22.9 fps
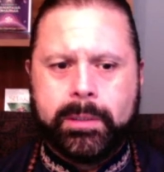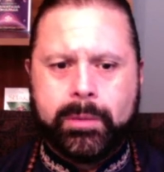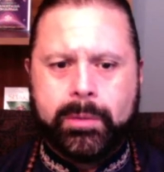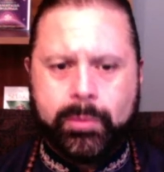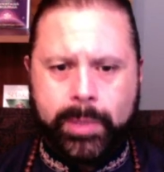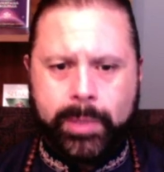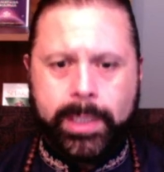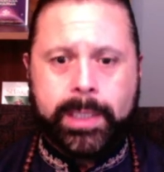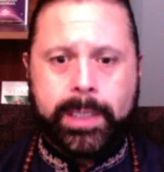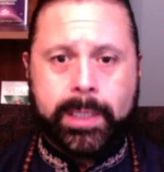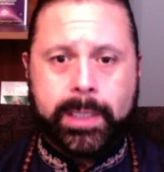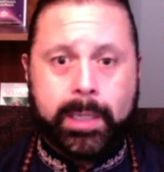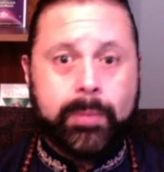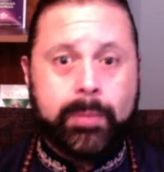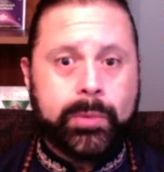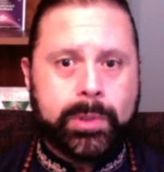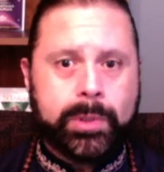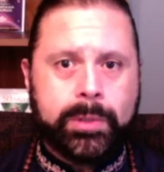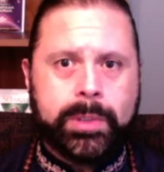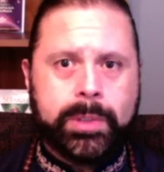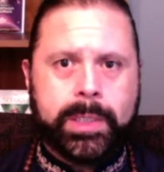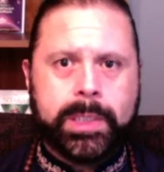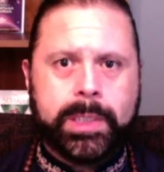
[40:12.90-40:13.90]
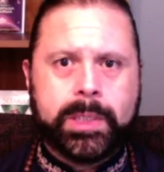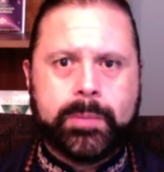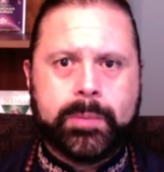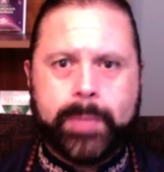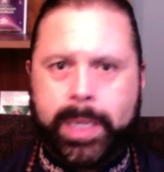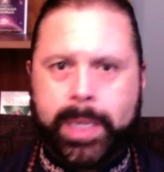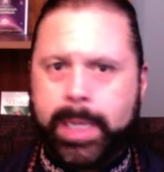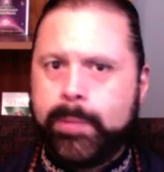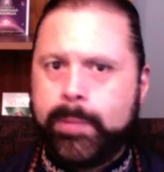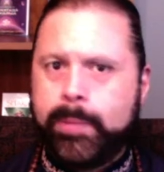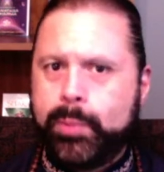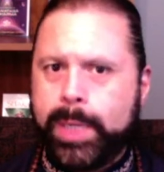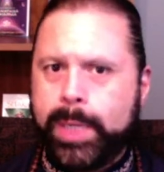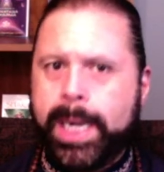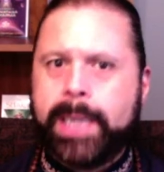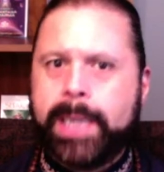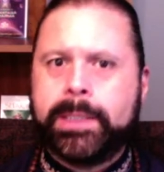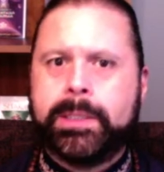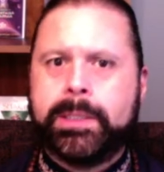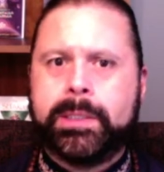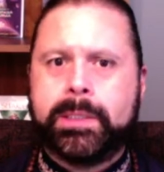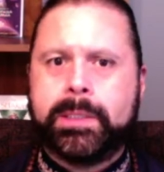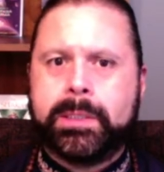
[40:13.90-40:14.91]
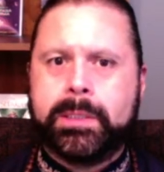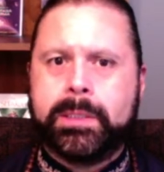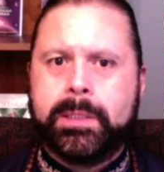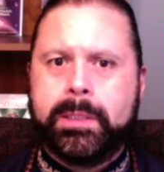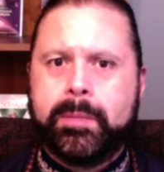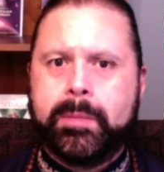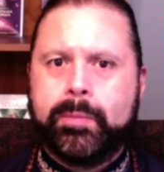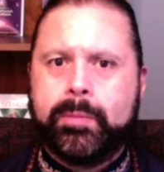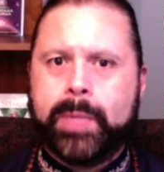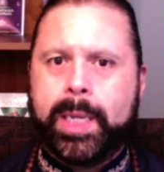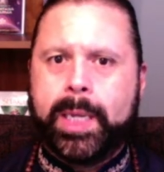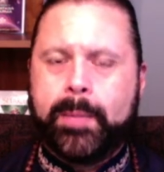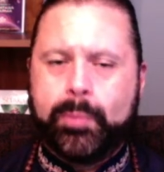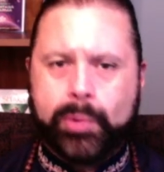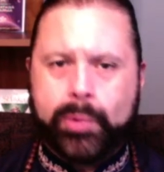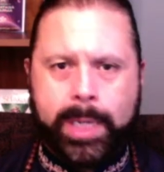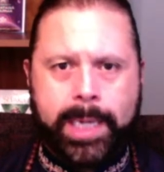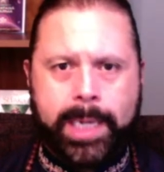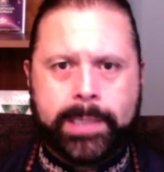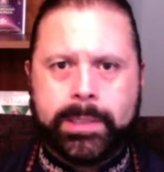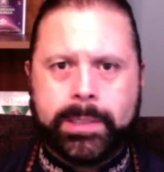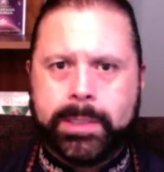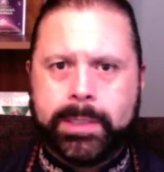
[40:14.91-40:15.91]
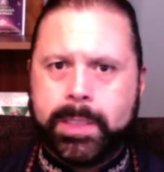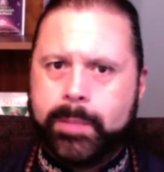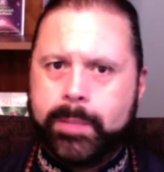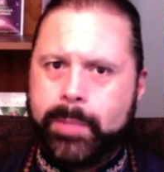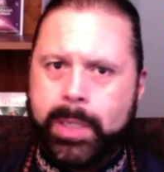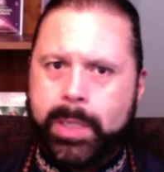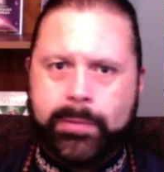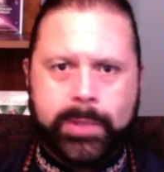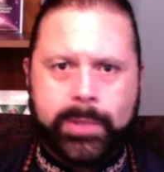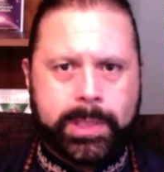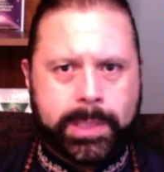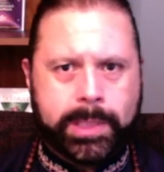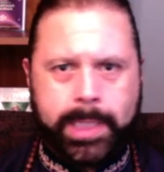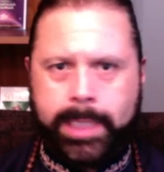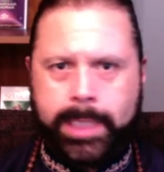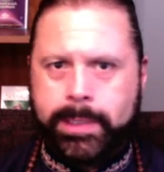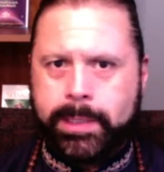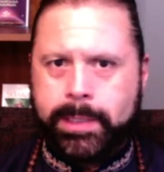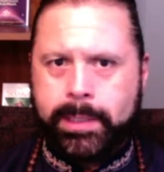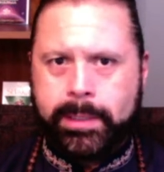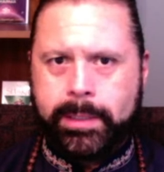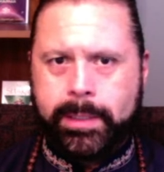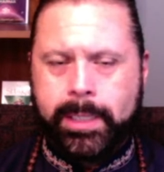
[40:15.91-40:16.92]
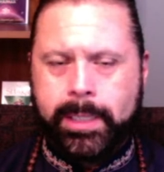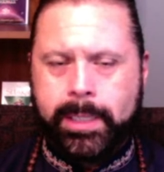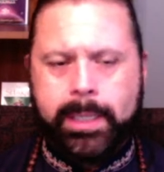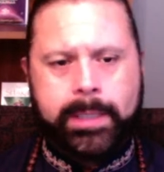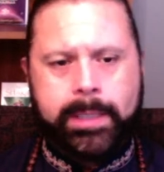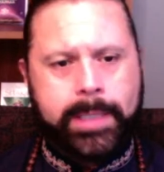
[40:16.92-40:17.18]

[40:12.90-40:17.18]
We come to this by practice, by practicing, by reciting.